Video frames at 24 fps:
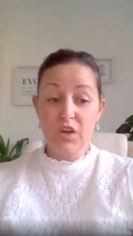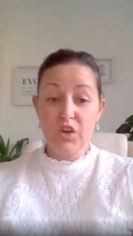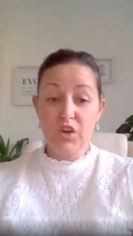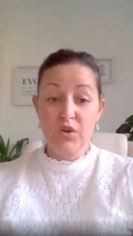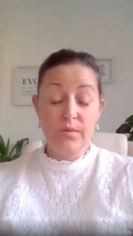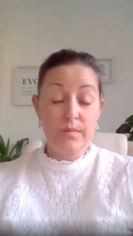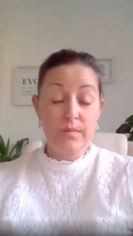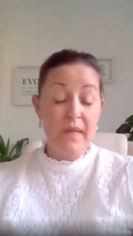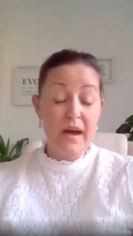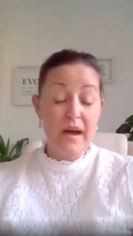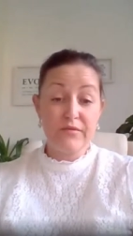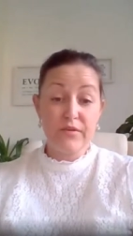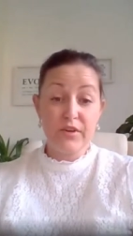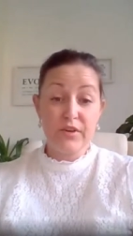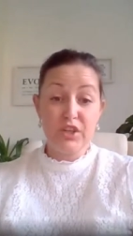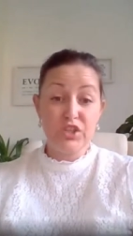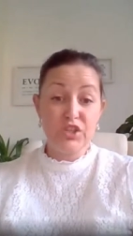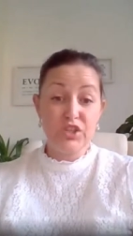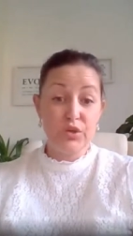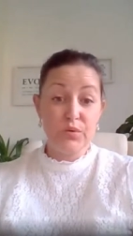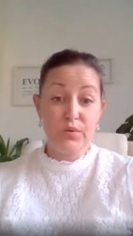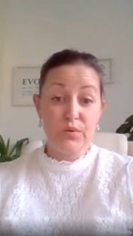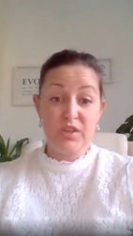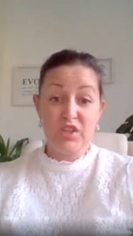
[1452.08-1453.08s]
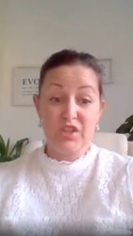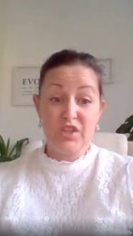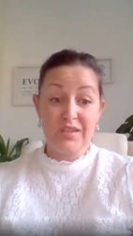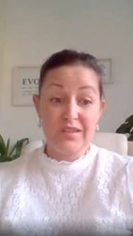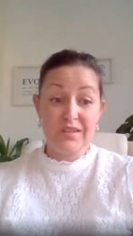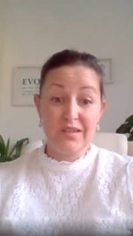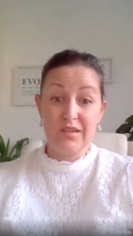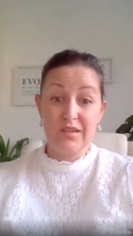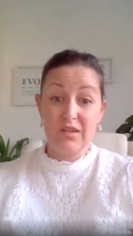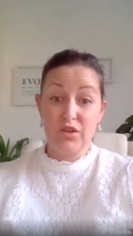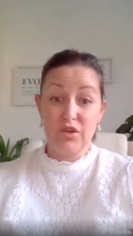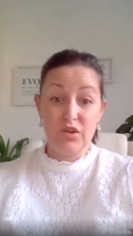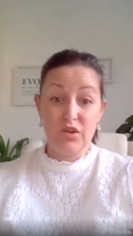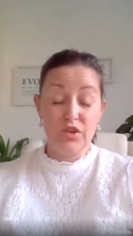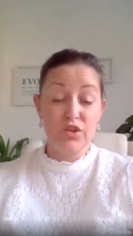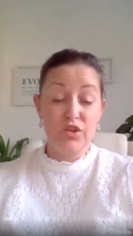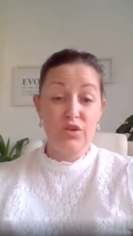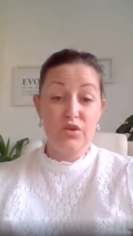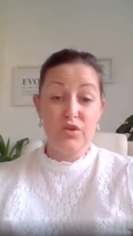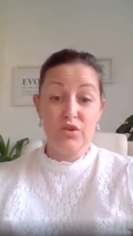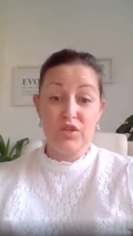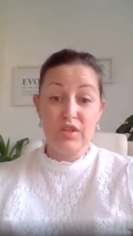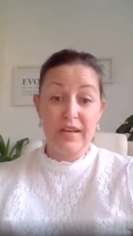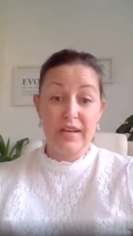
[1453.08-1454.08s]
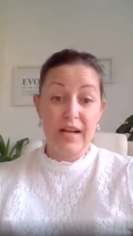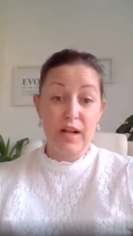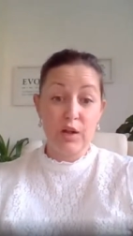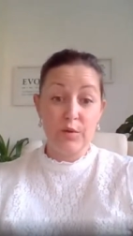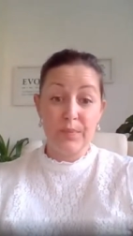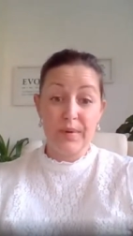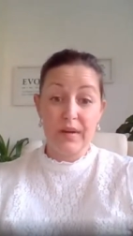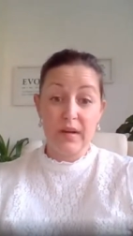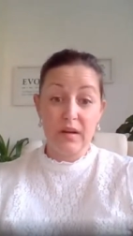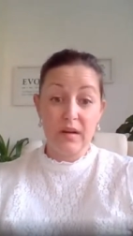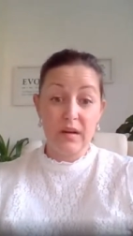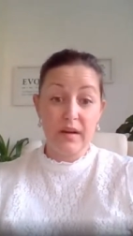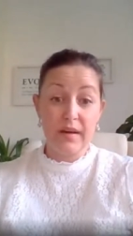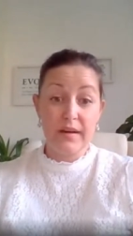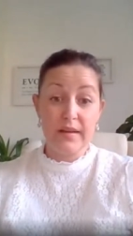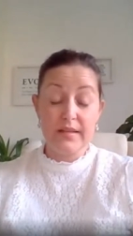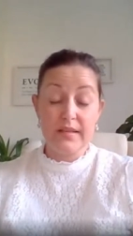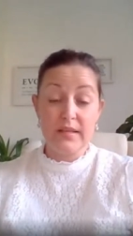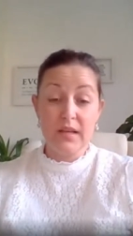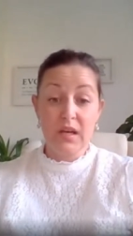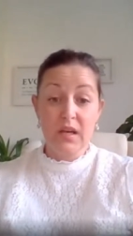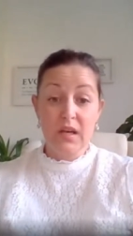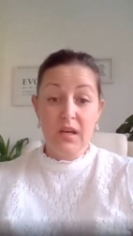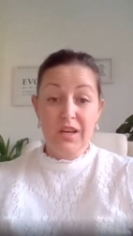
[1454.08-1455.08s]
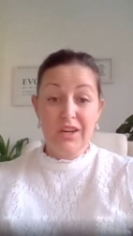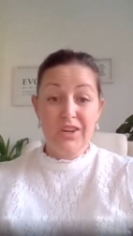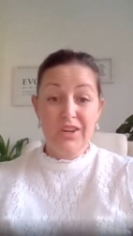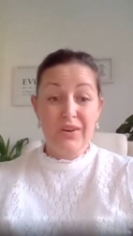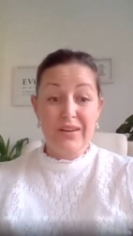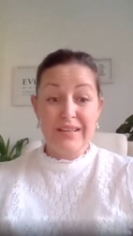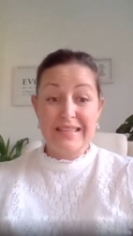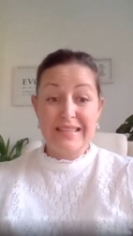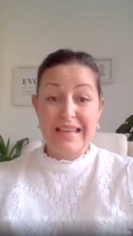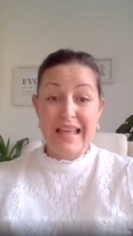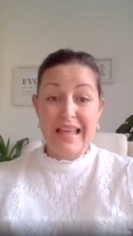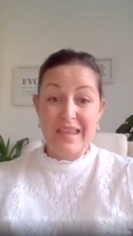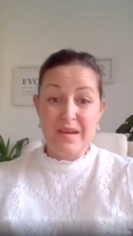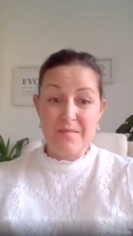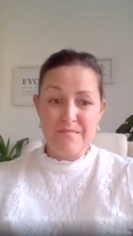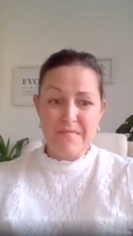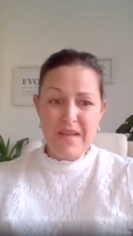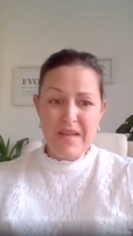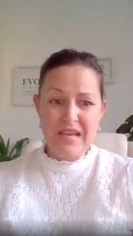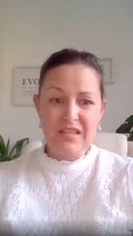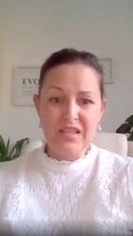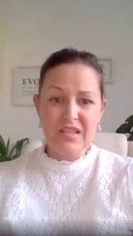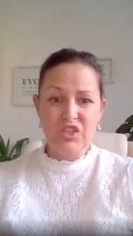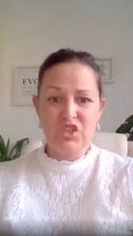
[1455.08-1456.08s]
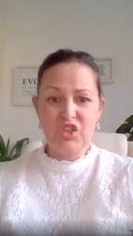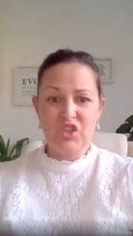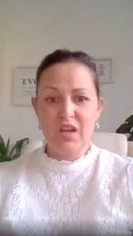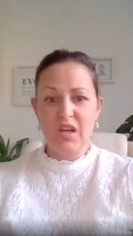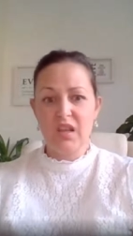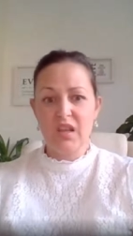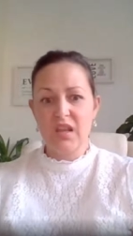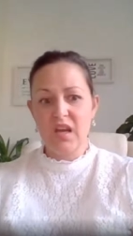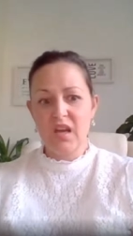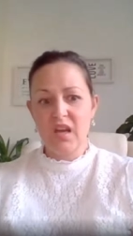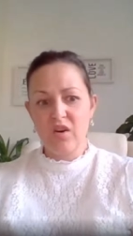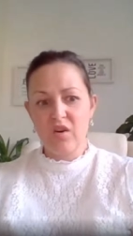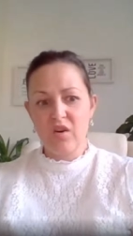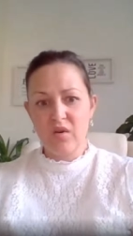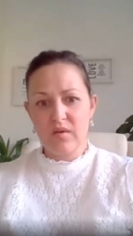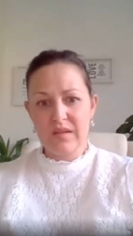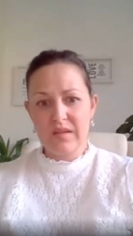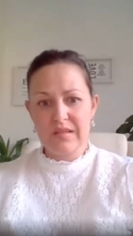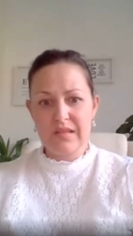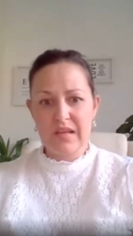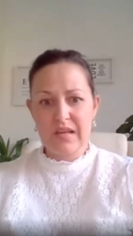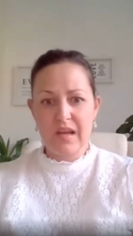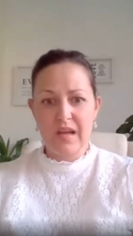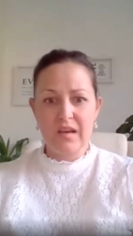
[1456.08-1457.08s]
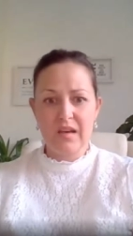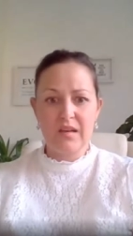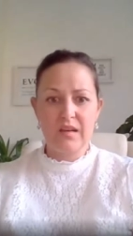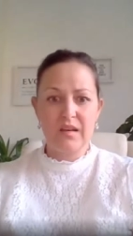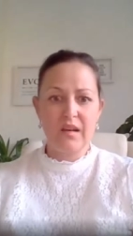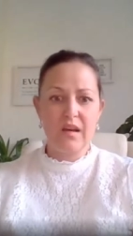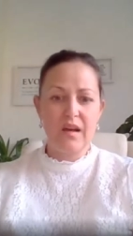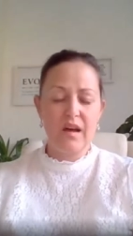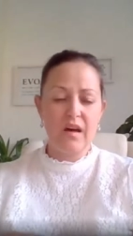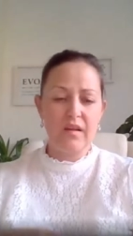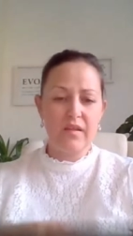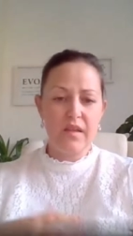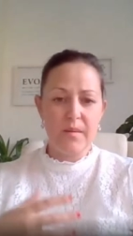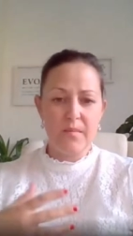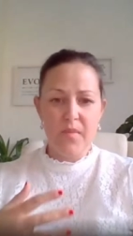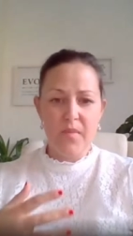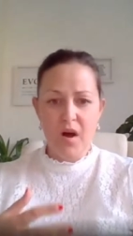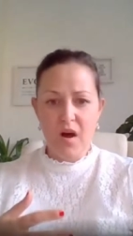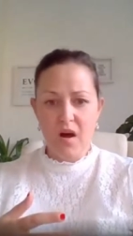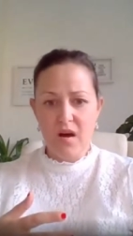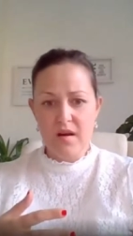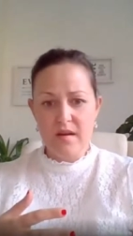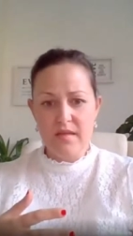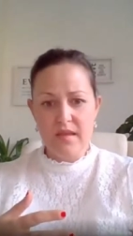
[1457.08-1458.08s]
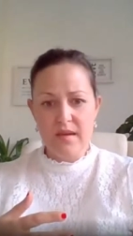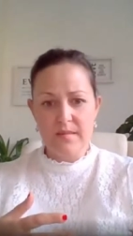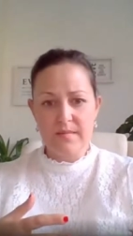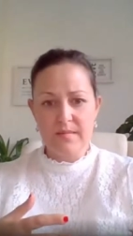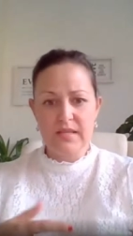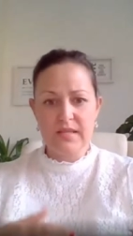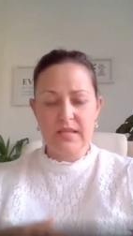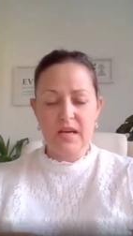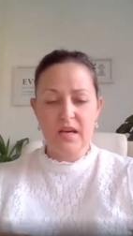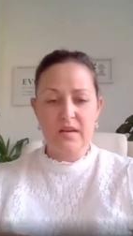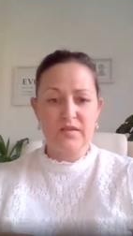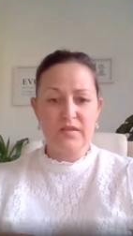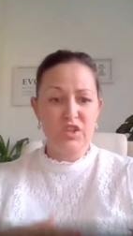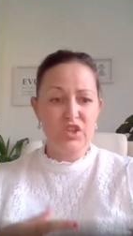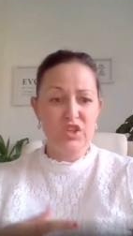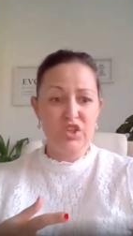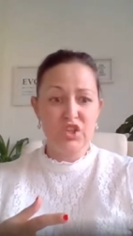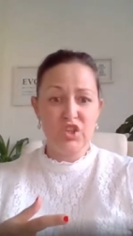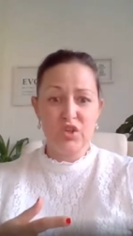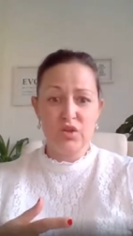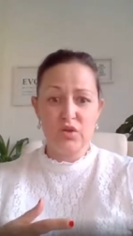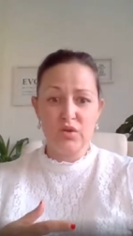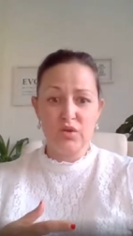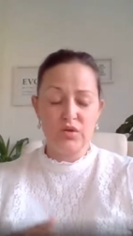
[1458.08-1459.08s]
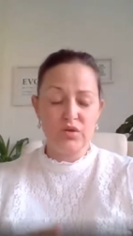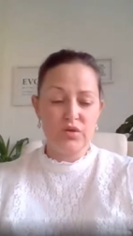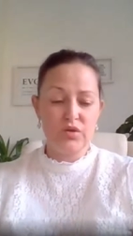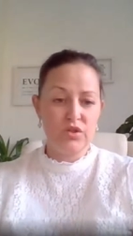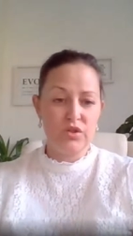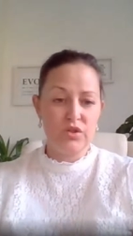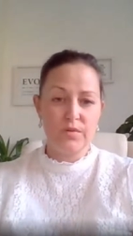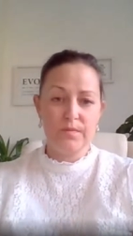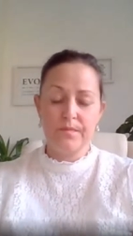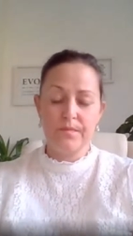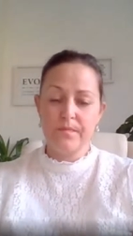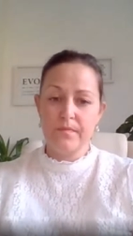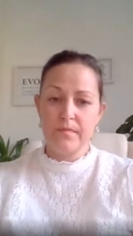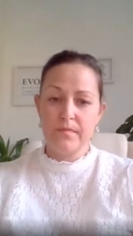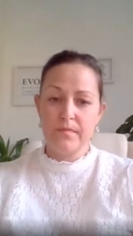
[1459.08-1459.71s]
you know, Maverick do, which is, you know, huge in helping clients, you know, understand their messaging, their content, how they market themselves. It's huge.